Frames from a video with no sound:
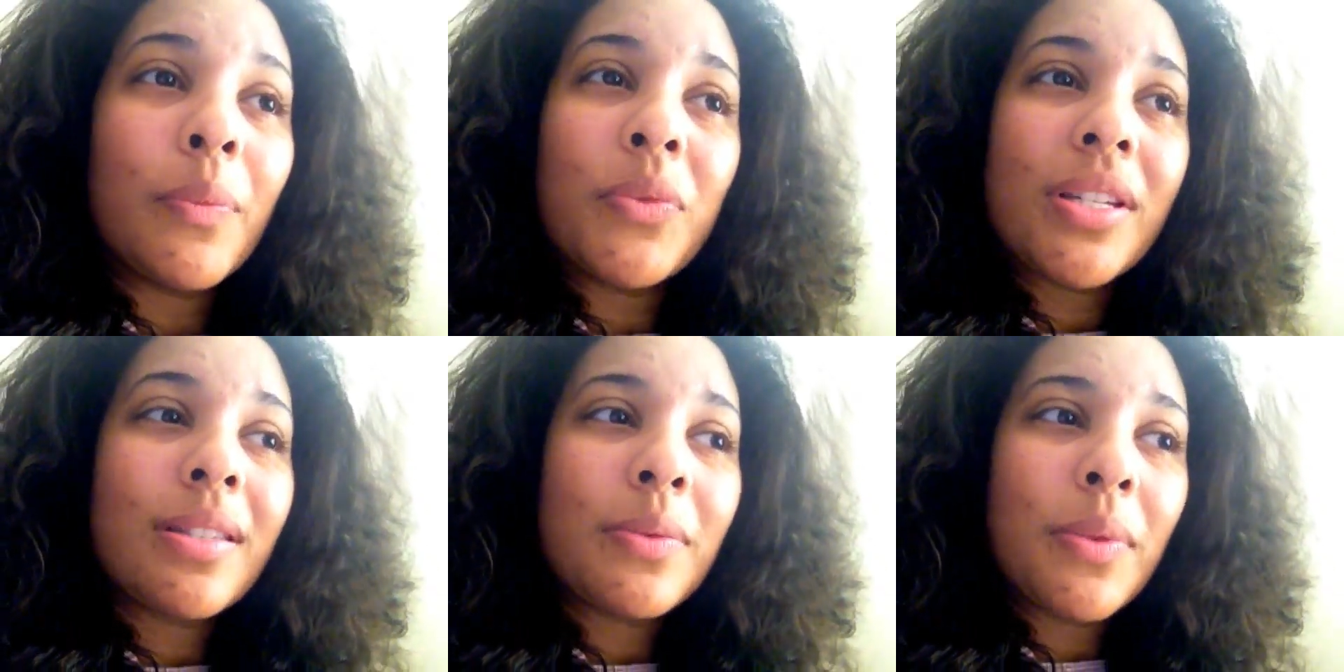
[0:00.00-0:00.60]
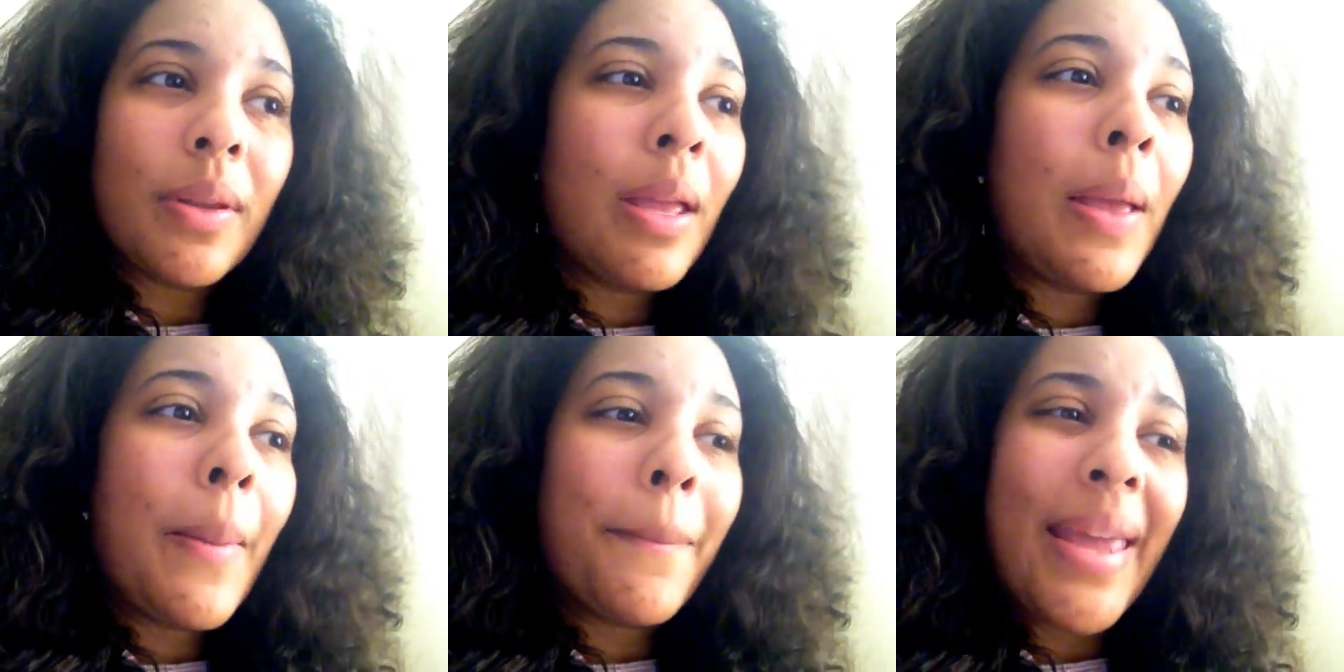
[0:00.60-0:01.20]
just
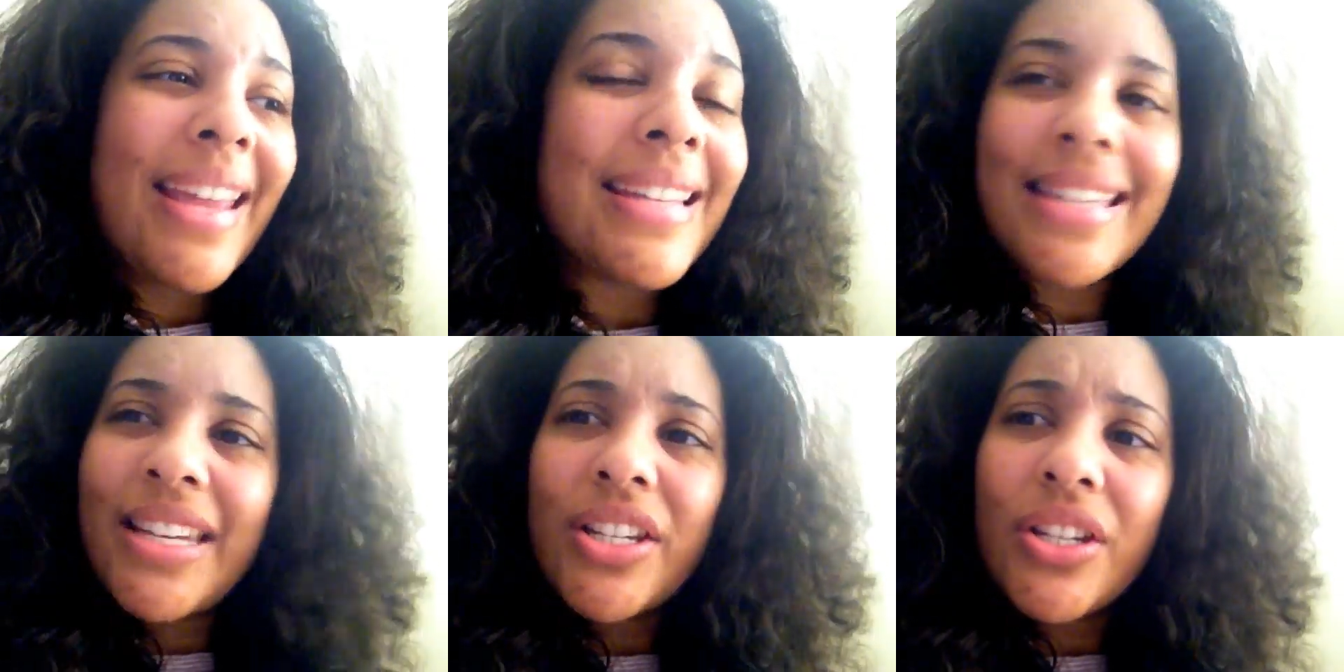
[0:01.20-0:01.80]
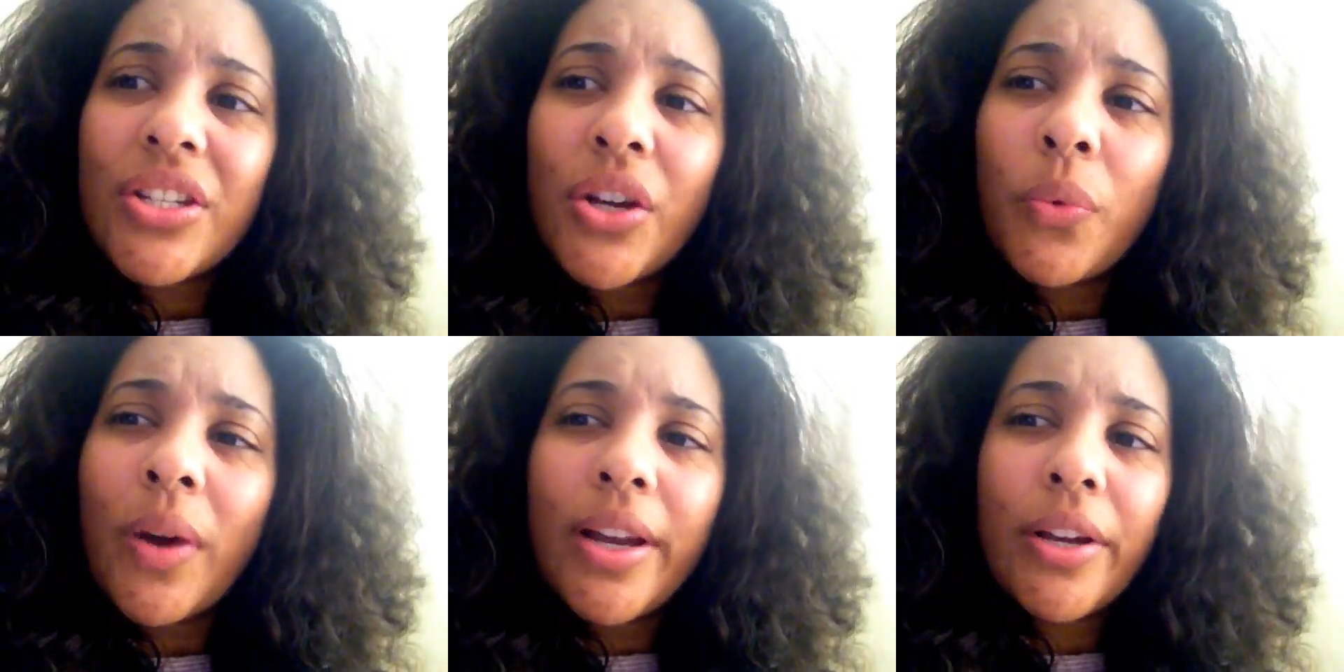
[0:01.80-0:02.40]
pay attention to
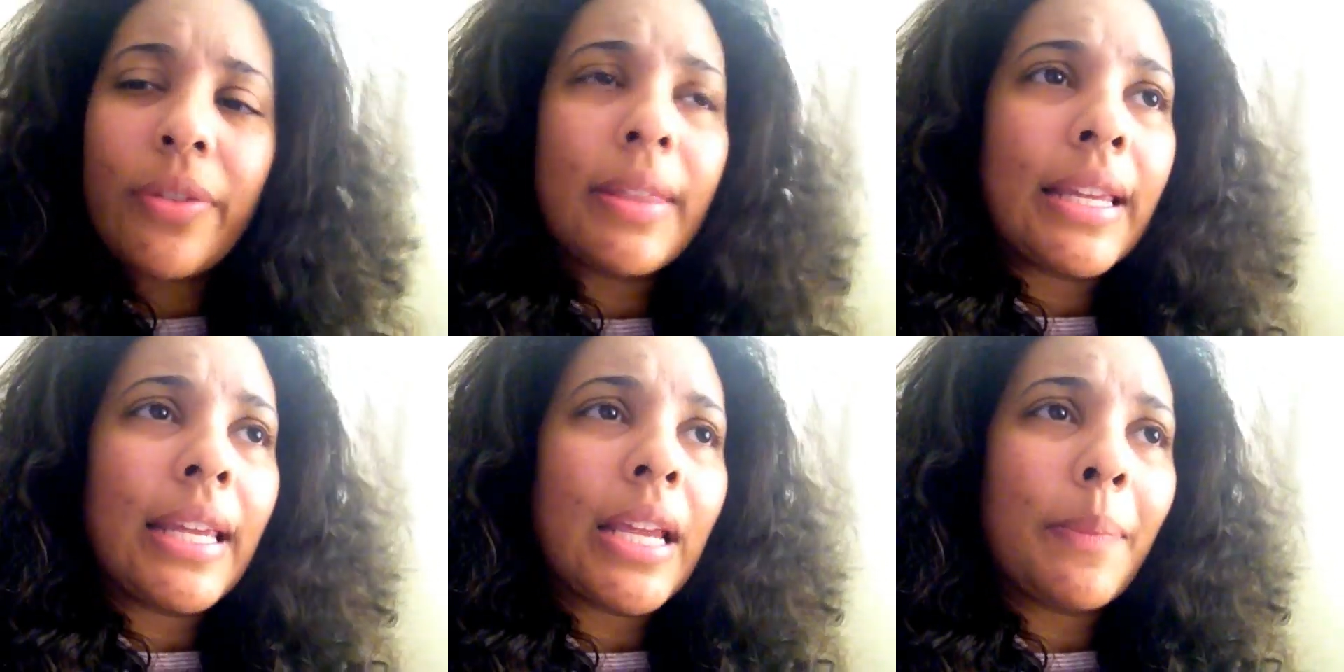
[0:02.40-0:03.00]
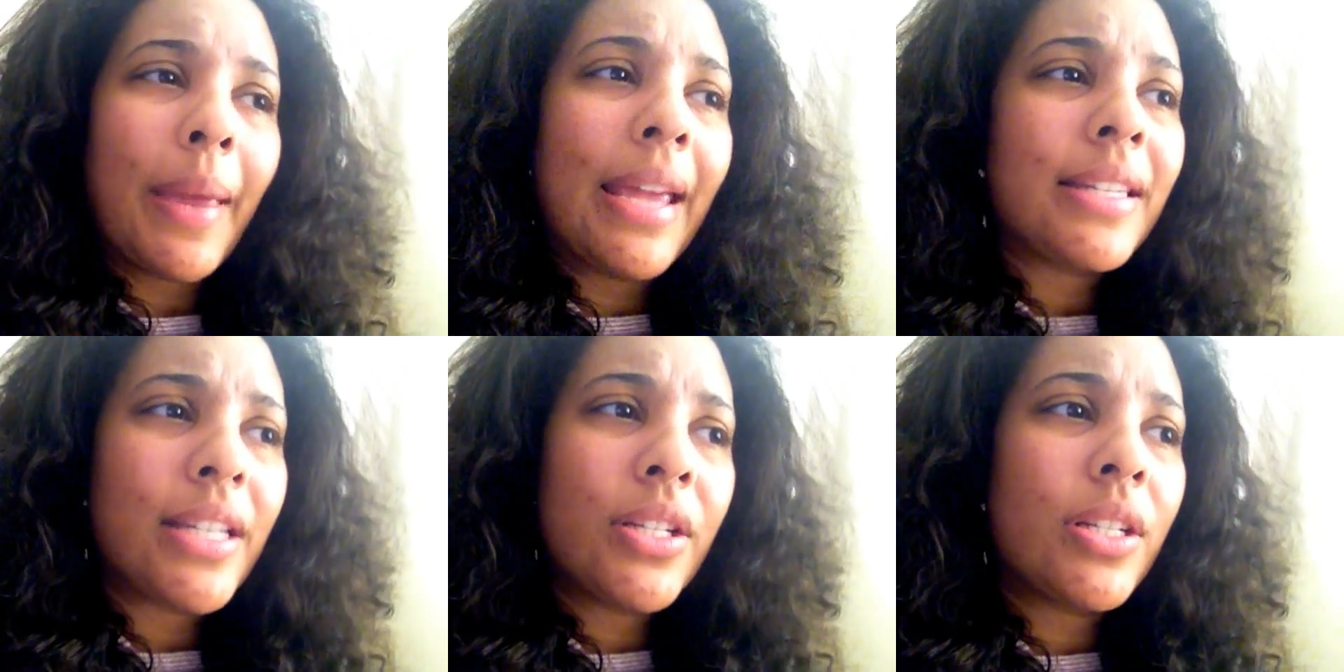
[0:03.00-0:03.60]
what you're thinking. Pay
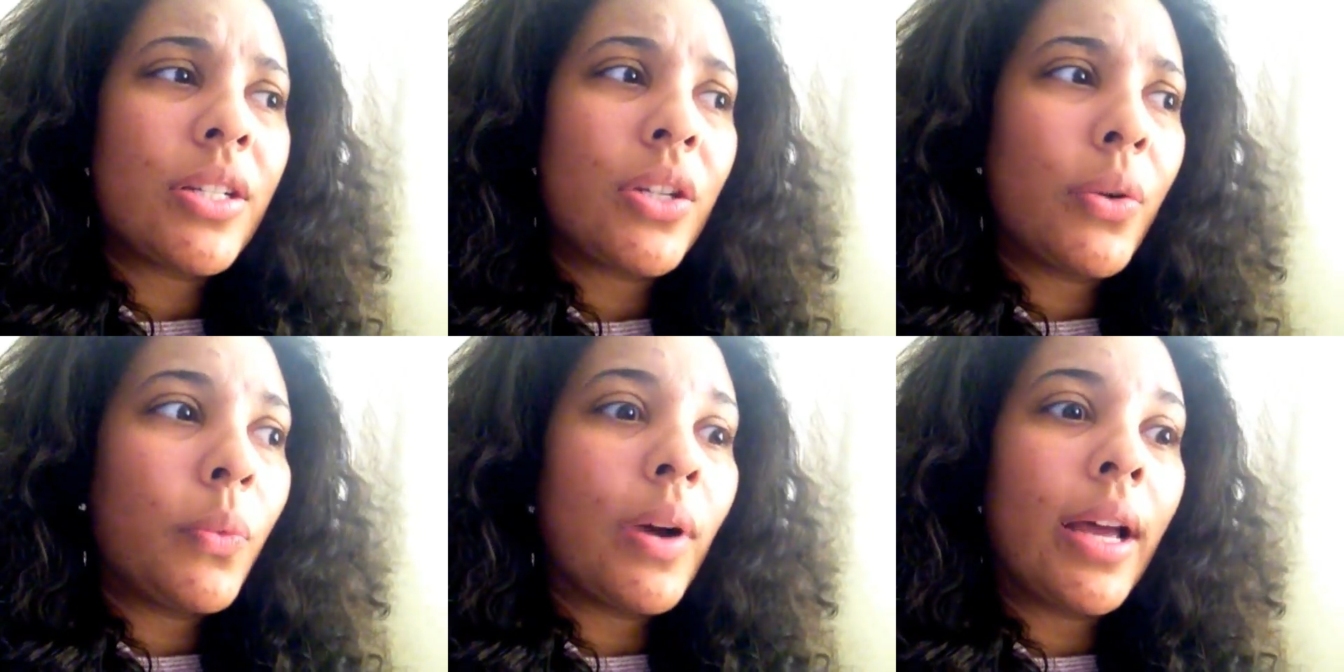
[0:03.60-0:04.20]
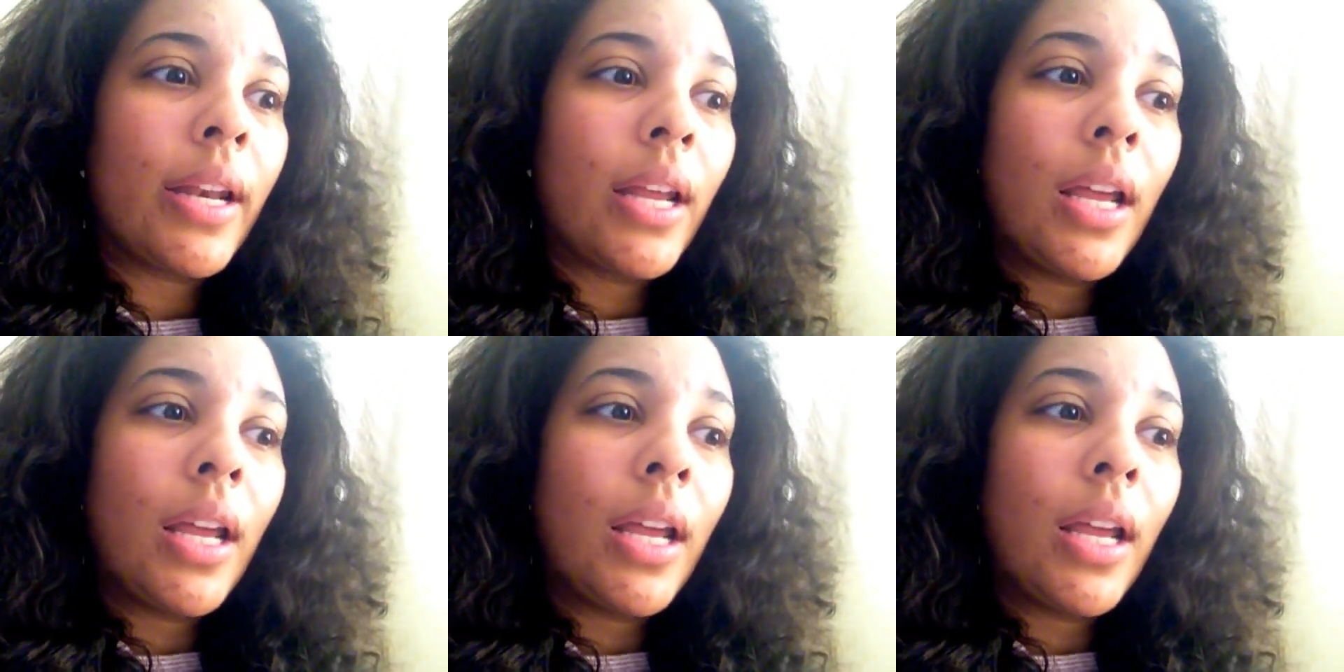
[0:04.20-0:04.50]
attention to what